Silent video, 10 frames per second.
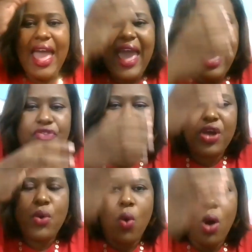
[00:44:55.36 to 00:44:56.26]

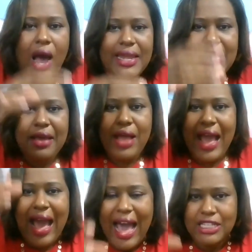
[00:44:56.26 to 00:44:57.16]
everyone
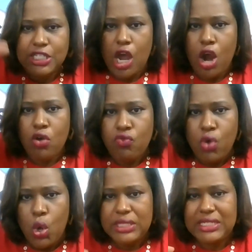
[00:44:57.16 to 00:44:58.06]
has a
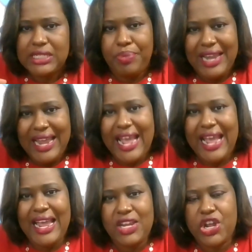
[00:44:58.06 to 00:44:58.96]
role to play
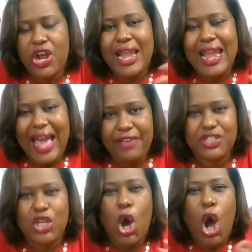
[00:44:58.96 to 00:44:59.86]
in your life.
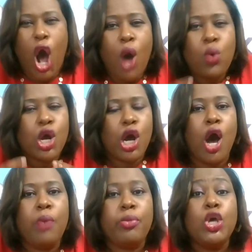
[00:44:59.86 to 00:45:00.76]
So how
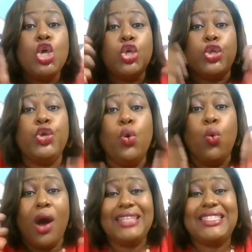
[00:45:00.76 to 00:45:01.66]
come you
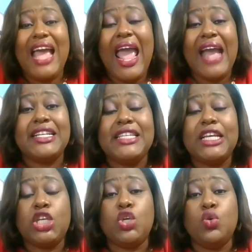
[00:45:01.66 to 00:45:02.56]
want to
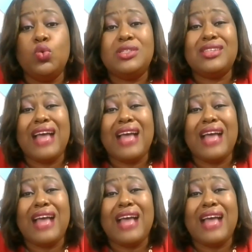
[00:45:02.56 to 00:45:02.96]
execute